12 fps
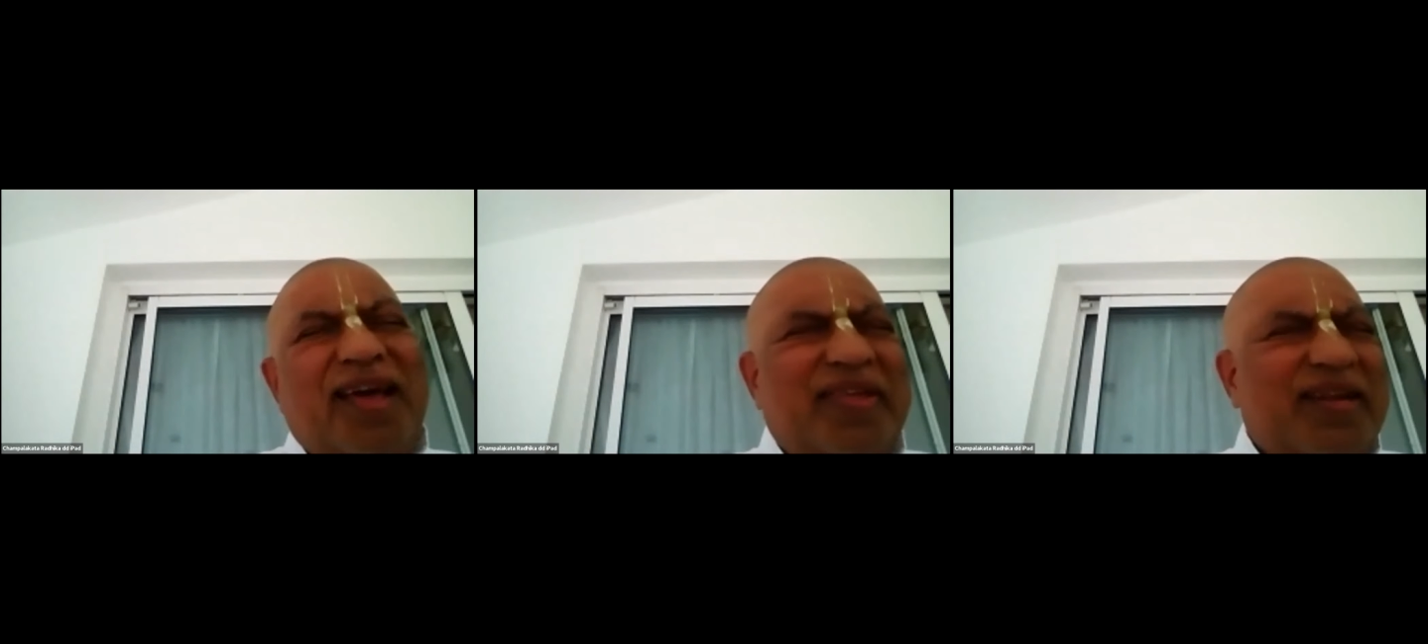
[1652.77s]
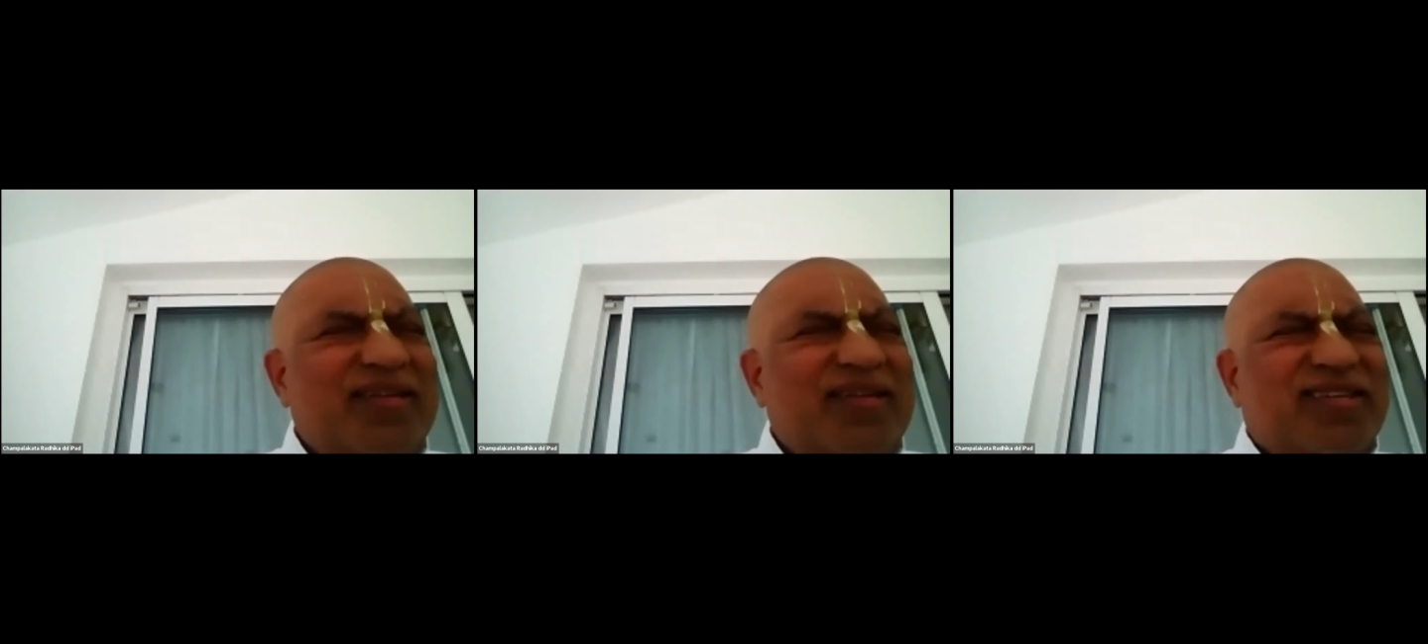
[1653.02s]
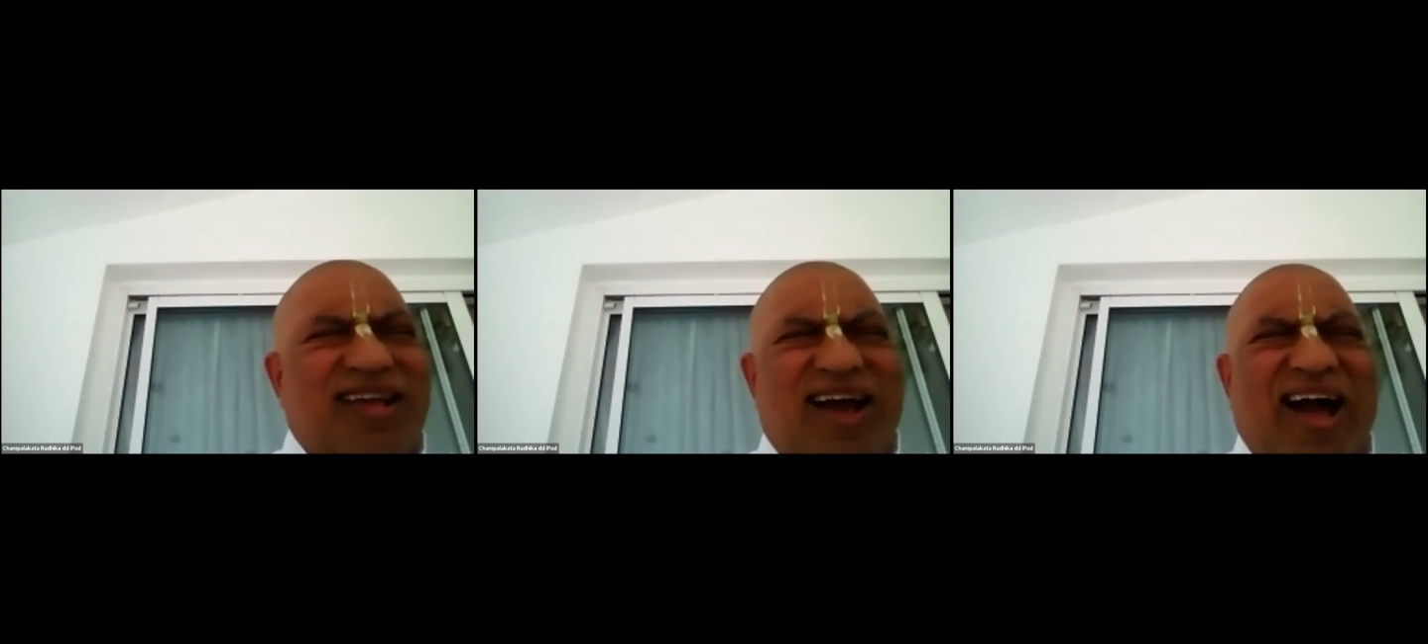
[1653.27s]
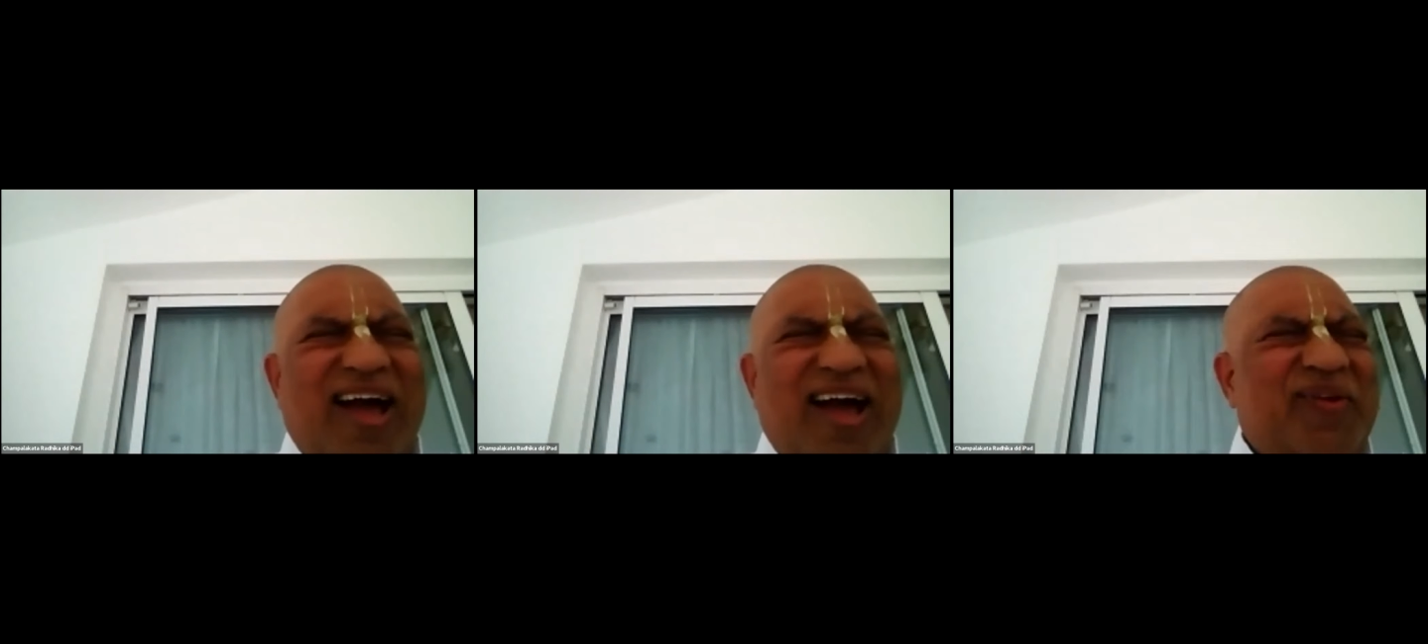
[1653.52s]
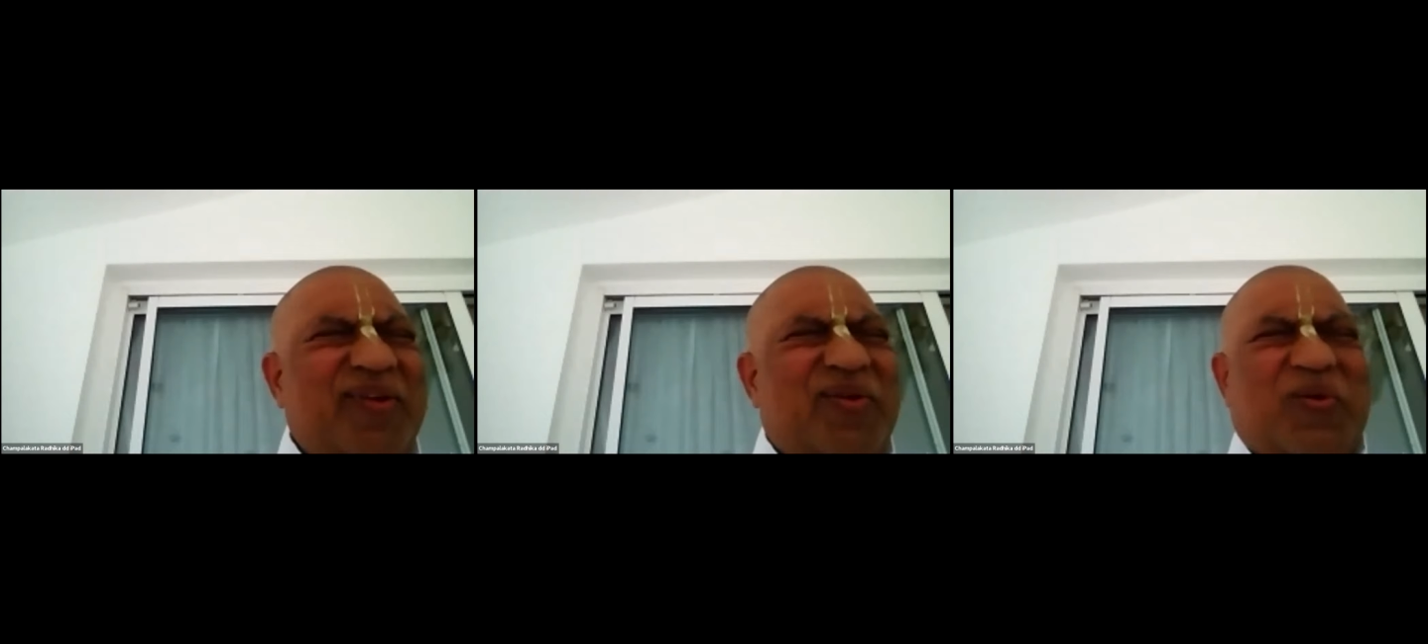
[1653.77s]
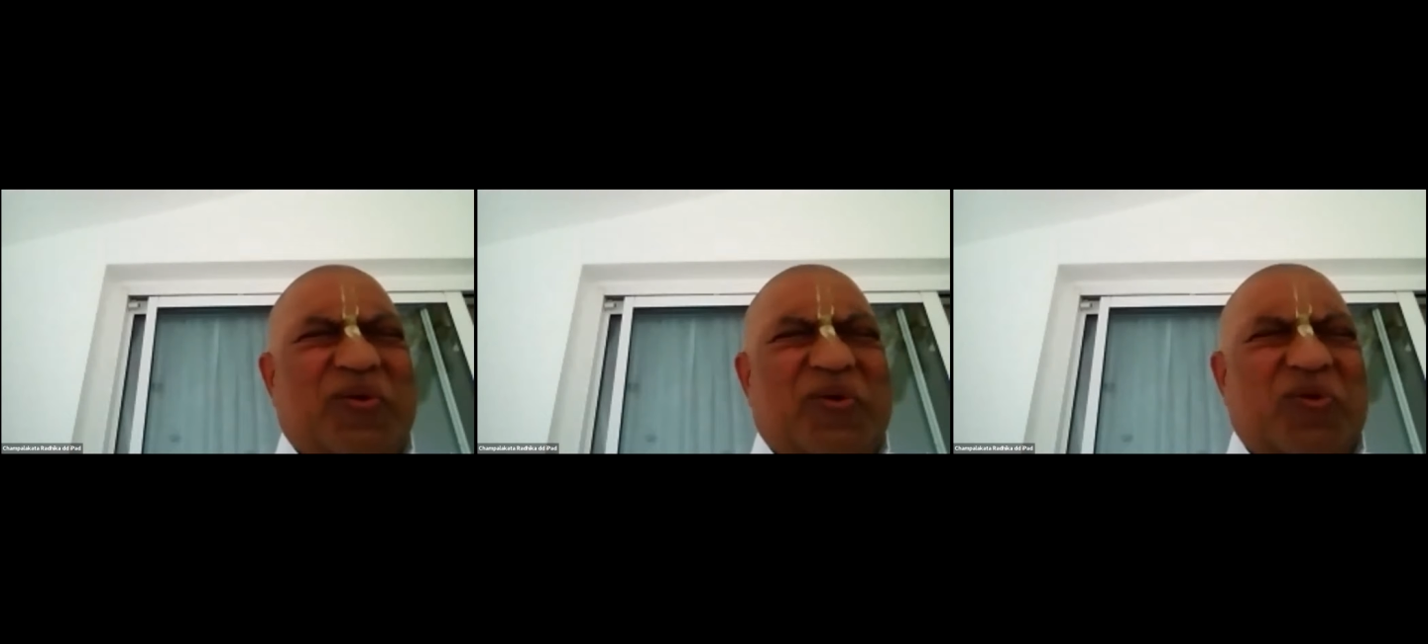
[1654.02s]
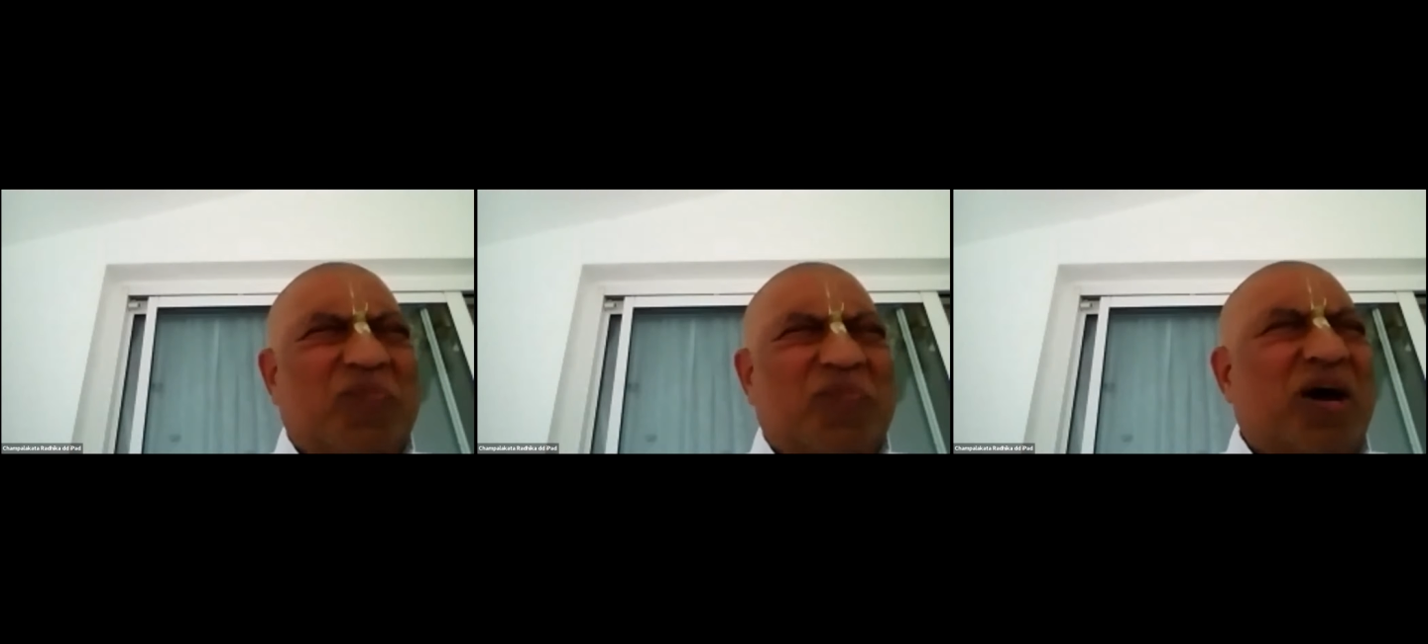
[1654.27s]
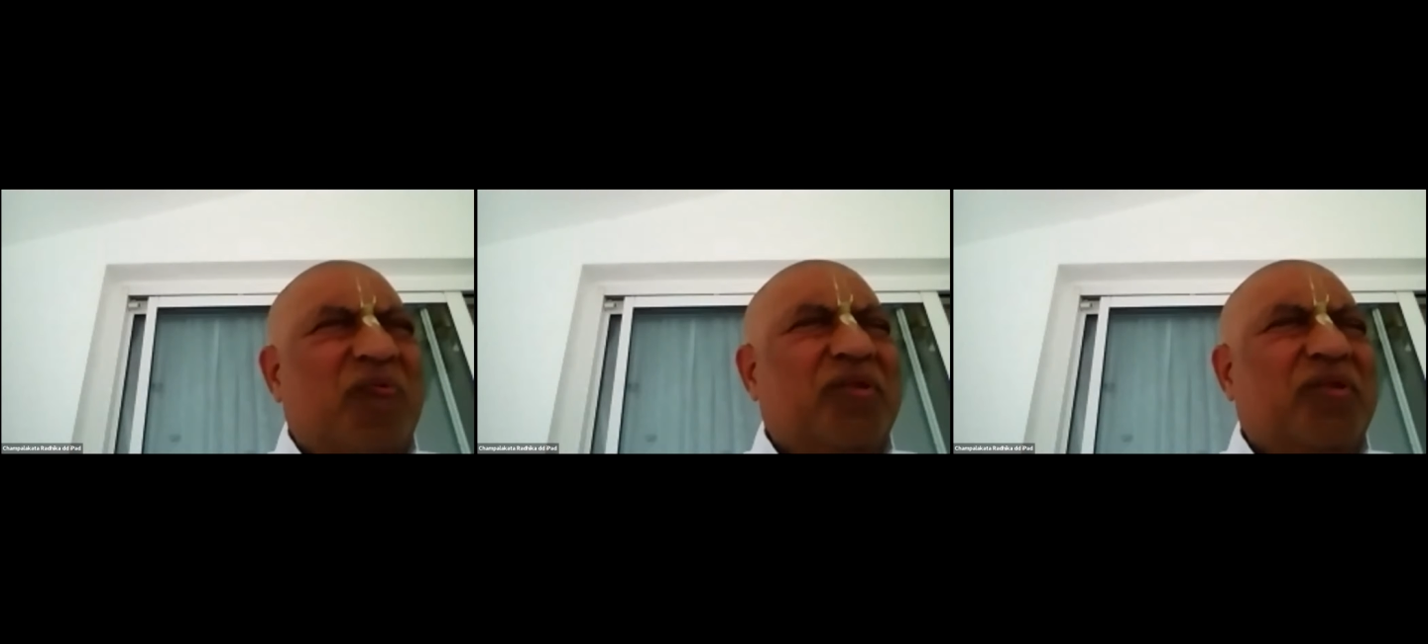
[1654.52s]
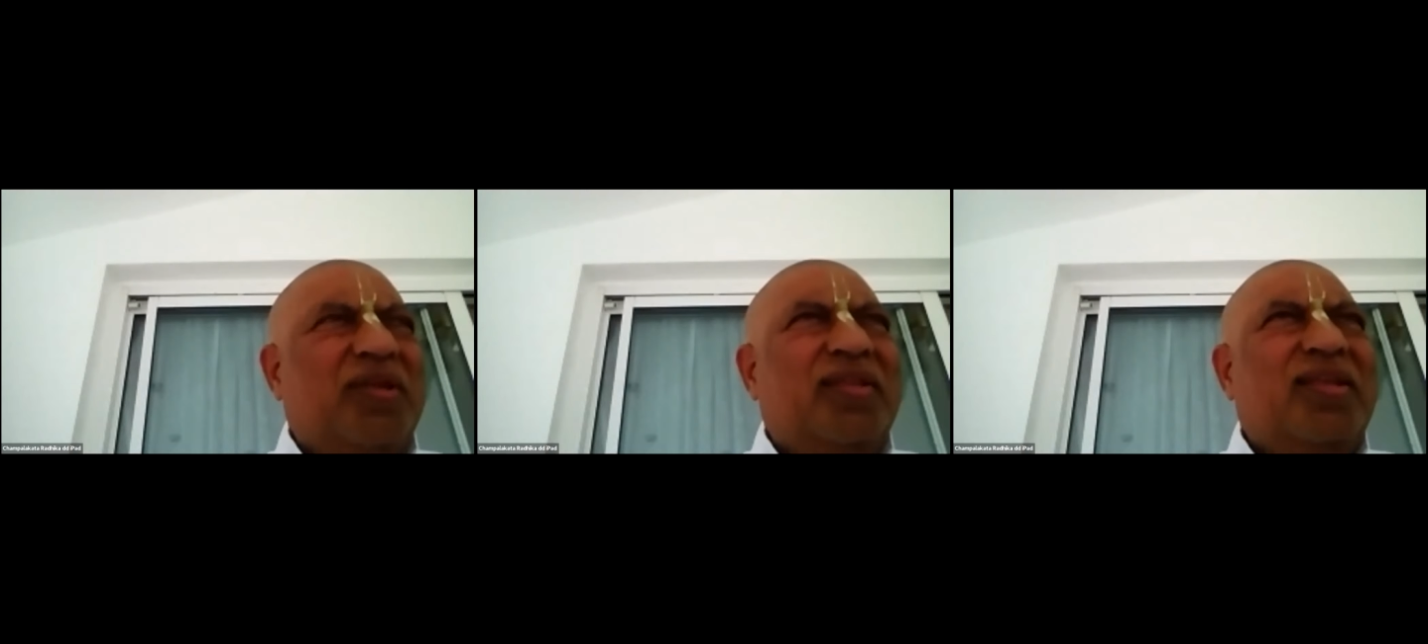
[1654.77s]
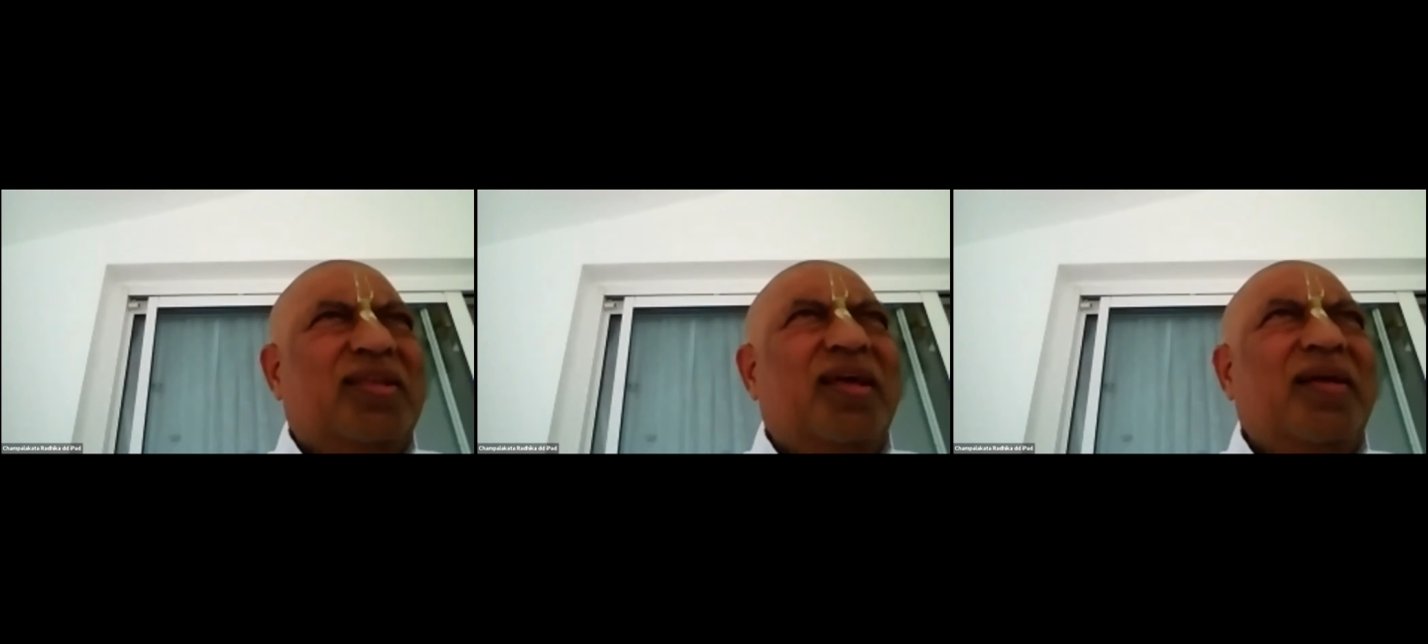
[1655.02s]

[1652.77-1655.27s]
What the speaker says: that actually I don't know Bhagavad Gita.